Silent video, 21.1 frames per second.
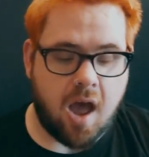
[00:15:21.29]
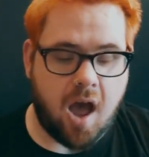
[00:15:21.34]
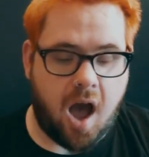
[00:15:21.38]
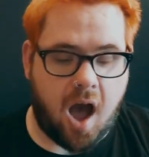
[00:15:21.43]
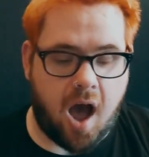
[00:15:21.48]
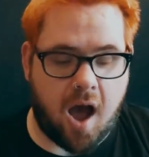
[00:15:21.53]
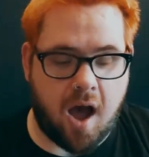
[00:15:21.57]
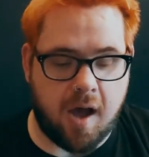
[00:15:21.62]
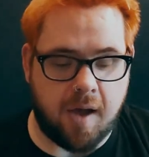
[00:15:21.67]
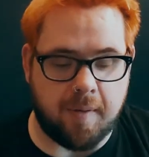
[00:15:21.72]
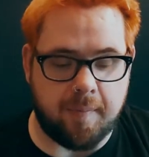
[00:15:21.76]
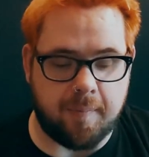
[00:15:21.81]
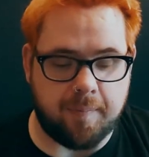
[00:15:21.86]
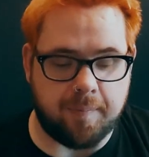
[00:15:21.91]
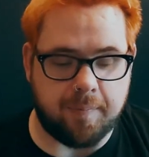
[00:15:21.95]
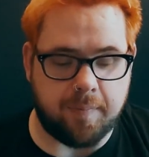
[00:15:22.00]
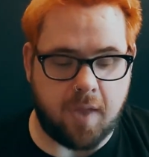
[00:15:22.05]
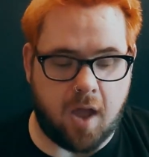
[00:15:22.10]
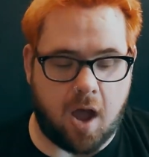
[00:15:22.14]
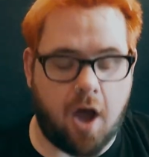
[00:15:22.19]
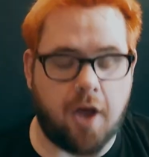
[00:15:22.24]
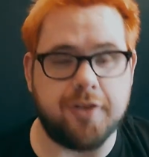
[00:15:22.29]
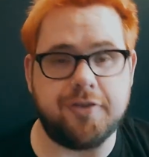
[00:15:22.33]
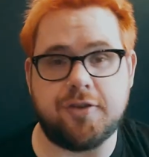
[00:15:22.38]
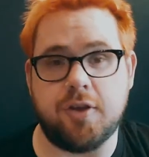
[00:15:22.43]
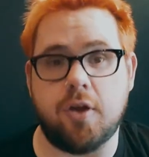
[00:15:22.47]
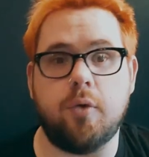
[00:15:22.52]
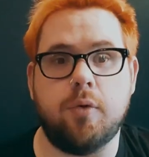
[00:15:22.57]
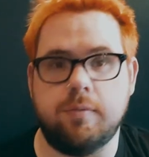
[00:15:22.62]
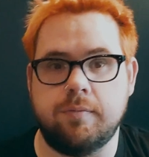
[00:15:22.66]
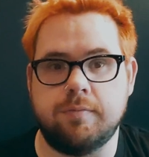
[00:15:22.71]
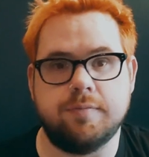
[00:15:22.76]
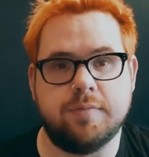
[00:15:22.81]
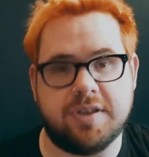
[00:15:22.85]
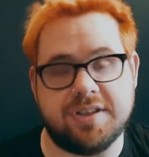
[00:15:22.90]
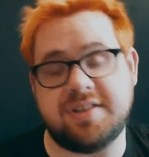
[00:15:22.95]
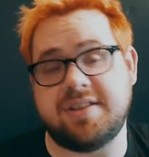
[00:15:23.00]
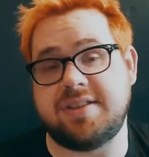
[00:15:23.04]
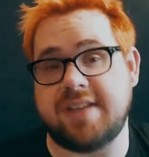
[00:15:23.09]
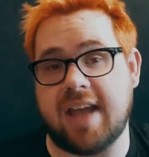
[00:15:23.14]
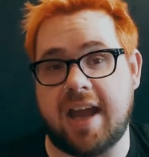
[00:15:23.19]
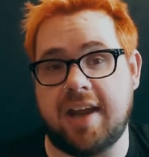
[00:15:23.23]
Um, also,
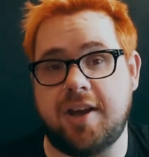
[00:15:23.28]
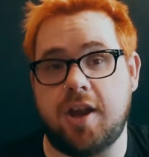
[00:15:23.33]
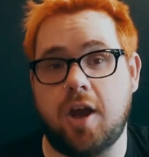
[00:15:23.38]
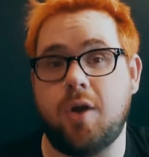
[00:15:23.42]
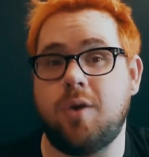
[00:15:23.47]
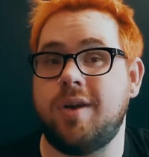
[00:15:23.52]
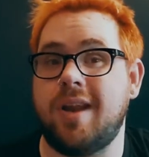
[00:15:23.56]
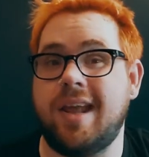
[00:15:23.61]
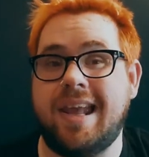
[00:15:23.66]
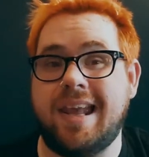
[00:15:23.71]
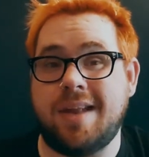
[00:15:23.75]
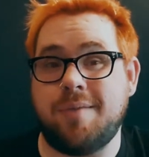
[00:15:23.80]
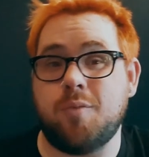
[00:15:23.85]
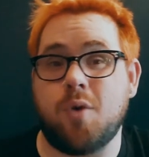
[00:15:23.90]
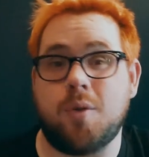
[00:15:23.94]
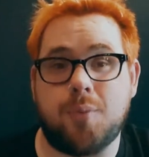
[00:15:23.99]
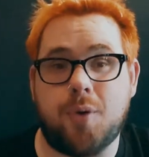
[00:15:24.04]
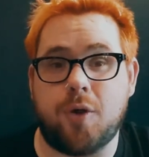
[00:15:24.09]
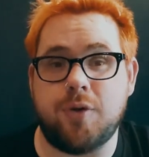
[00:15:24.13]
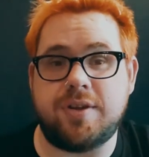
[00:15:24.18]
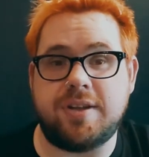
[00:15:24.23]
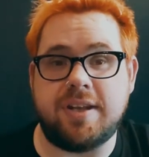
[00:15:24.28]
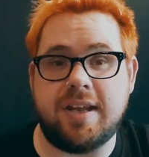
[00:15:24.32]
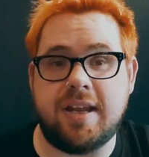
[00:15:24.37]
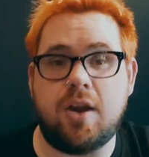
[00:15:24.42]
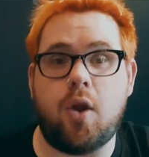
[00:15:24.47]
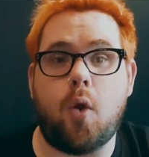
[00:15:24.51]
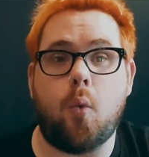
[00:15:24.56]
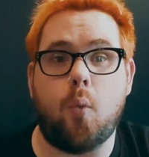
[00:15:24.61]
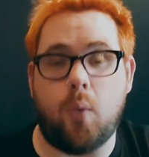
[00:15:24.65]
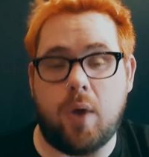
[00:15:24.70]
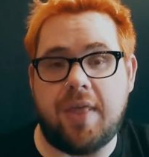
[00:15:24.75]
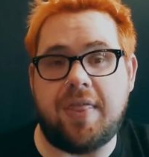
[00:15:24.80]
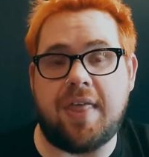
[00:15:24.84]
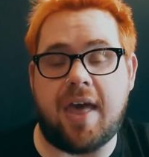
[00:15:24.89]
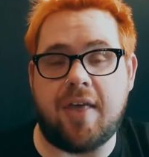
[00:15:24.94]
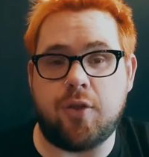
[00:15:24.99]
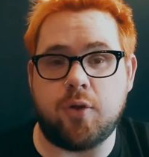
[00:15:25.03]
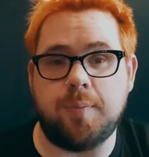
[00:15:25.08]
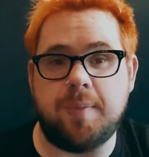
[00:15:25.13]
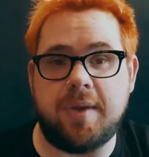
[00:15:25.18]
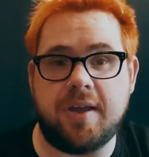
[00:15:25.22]
just a side note, eat more protein with
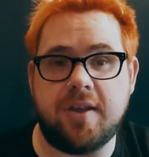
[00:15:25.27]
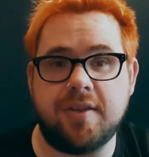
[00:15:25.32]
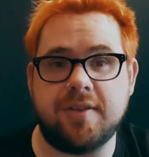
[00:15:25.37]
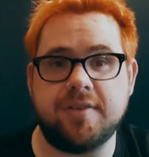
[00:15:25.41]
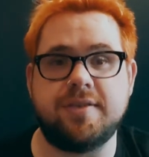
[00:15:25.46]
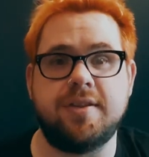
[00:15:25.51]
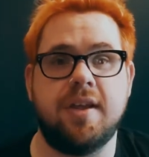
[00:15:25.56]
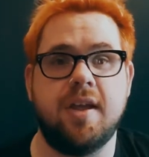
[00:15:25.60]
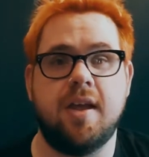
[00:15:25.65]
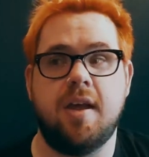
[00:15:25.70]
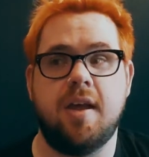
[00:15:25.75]
other meals,